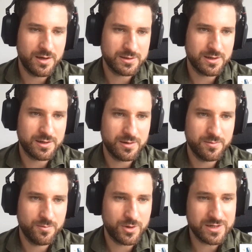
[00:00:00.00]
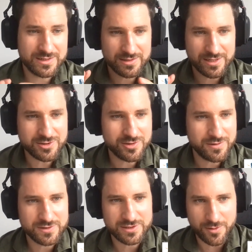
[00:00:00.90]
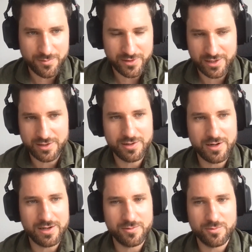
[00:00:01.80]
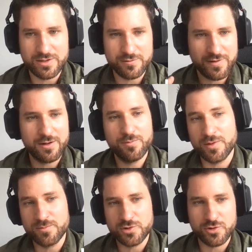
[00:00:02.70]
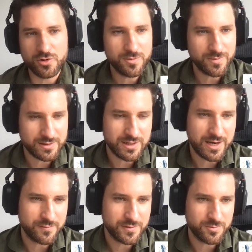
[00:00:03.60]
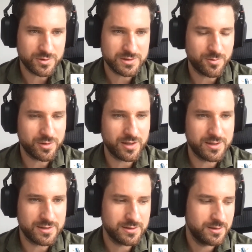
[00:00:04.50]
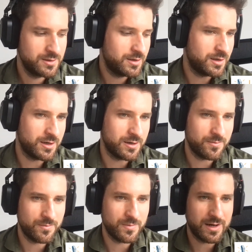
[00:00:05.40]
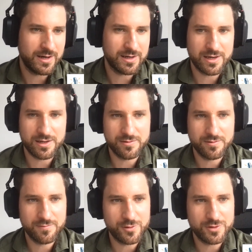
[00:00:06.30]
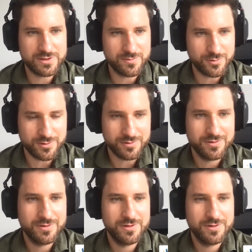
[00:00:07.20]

Exactly. But it does not even stop there. We even help them to document afterwards what they did. Again, very simple,